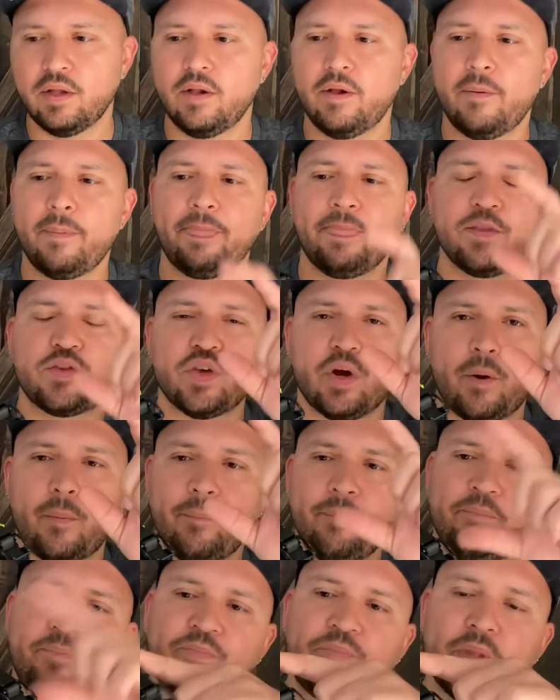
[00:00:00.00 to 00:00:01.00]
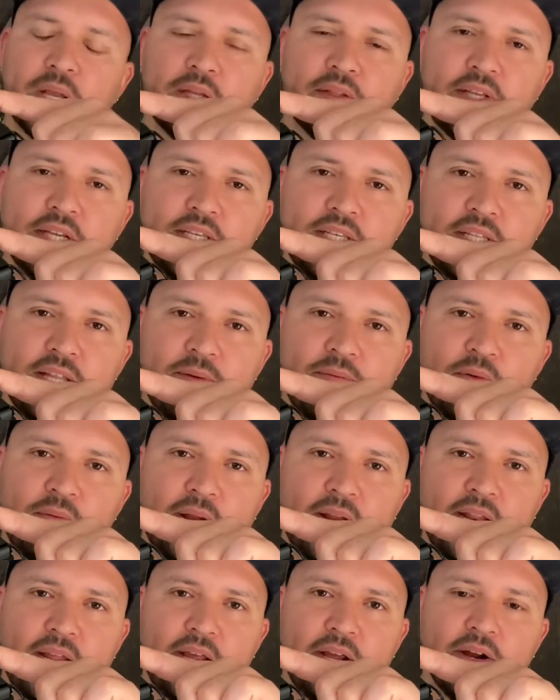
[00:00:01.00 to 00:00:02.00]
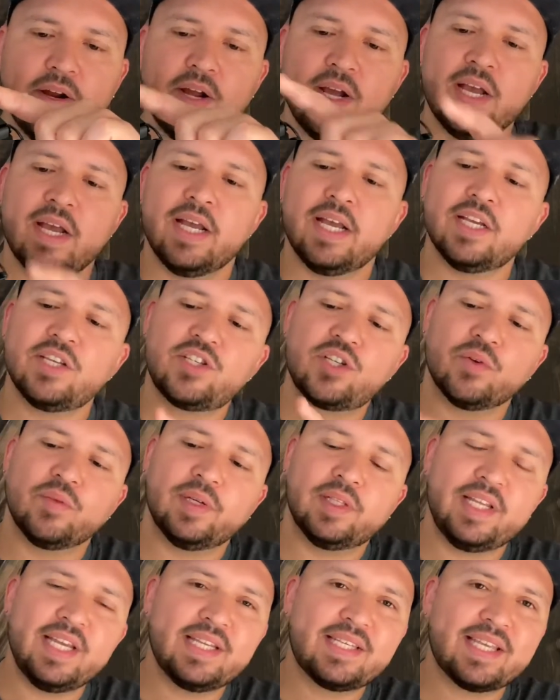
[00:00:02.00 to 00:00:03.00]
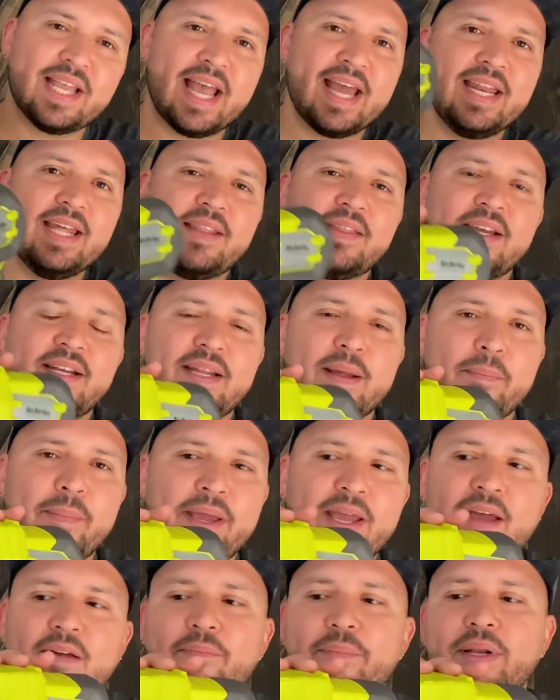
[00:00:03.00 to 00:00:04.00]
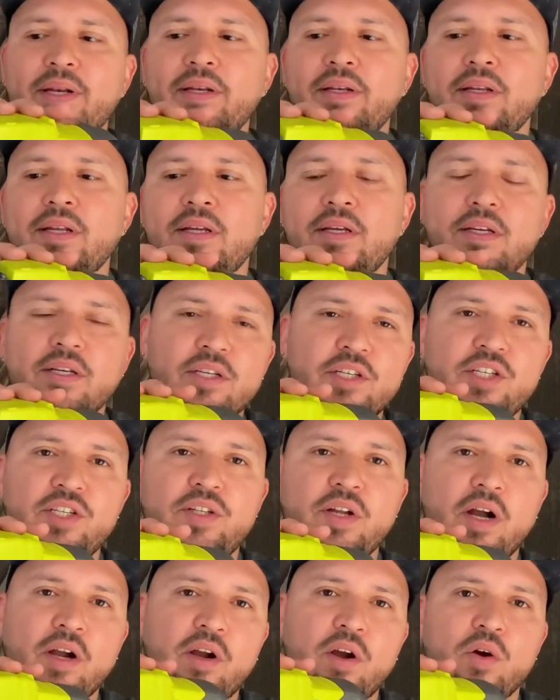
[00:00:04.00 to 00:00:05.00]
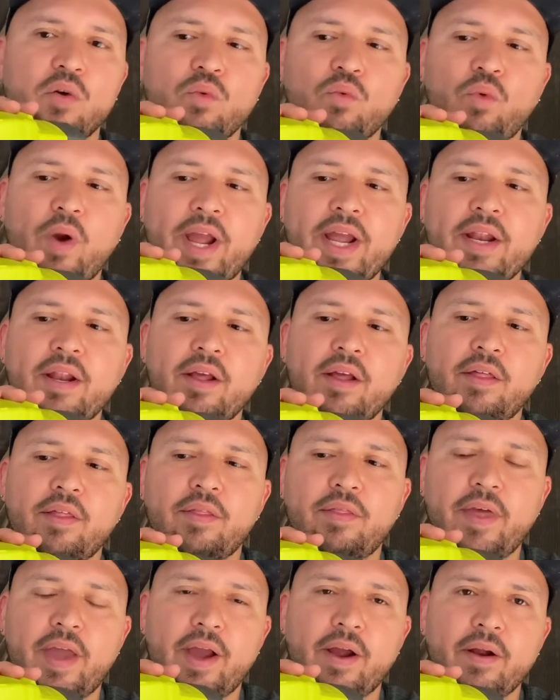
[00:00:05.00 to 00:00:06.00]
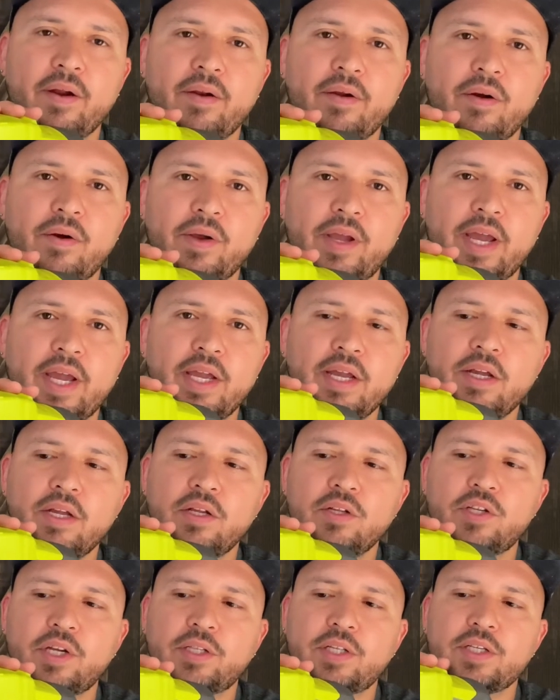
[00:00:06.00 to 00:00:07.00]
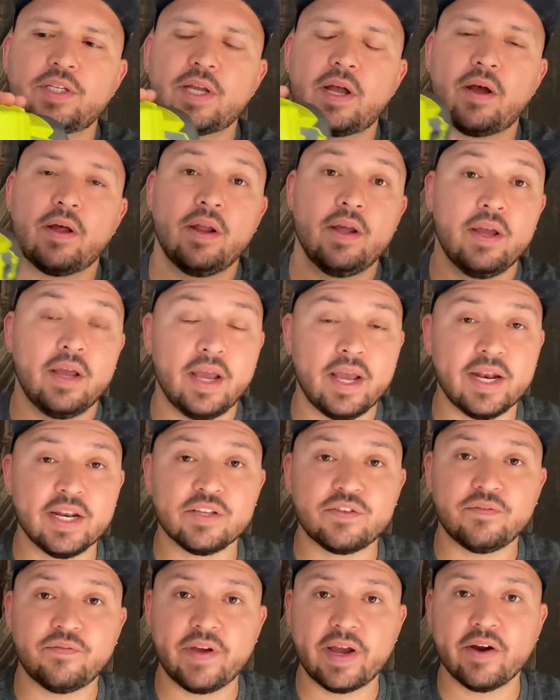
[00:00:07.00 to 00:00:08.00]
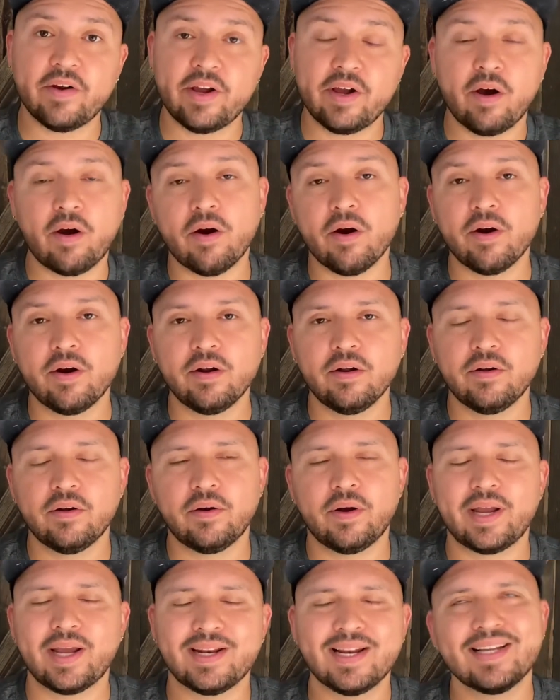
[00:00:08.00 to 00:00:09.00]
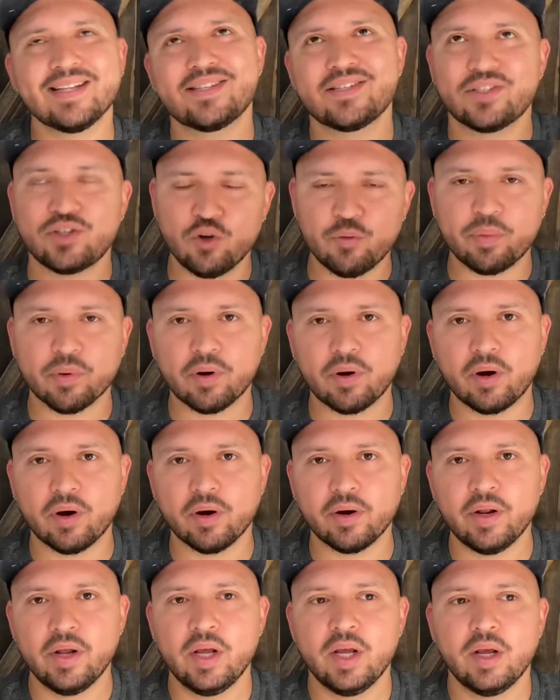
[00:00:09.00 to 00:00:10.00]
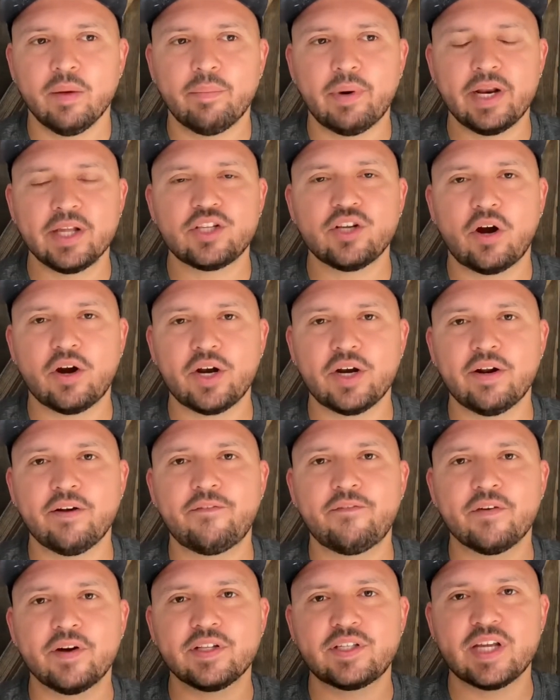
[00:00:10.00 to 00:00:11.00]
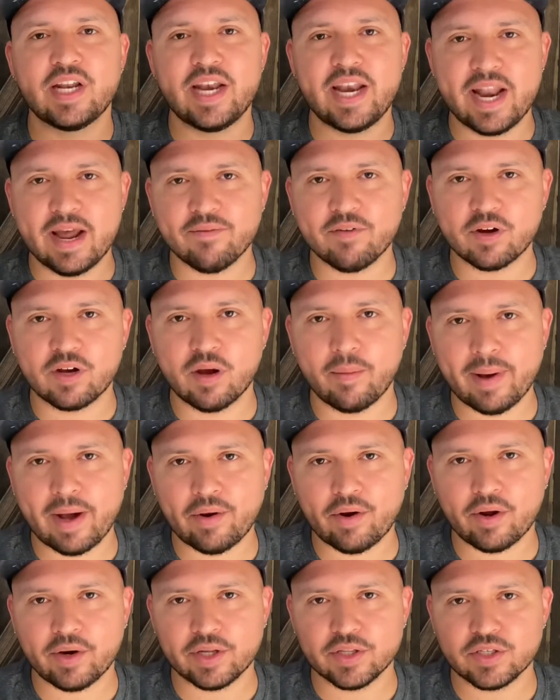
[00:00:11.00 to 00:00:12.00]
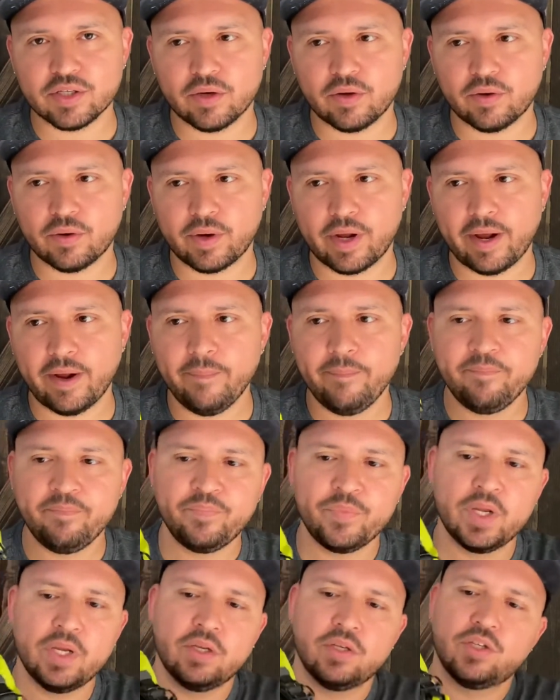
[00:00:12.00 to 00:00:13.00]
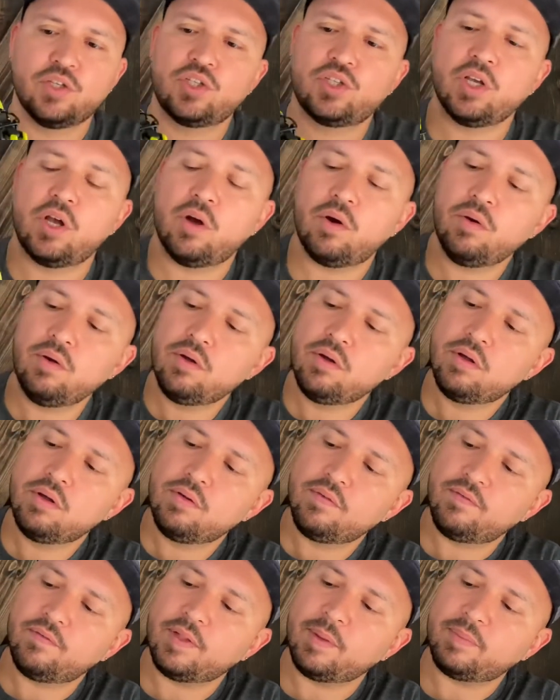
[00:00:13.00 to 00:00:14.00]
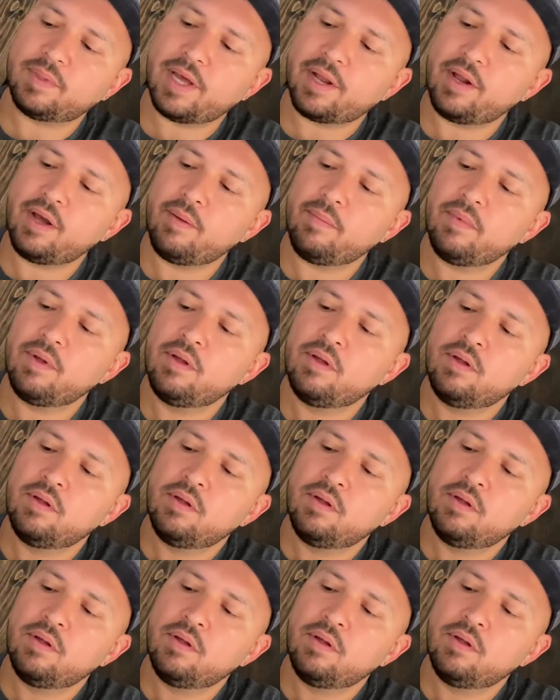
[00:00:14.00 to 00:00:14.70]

So this lever right here is to release anything that may have been stuck right there, okay? Check this out. And it's very hard. Okay, not super hard, but it's hard enough for it to never come out on its own, okay? So flip that up,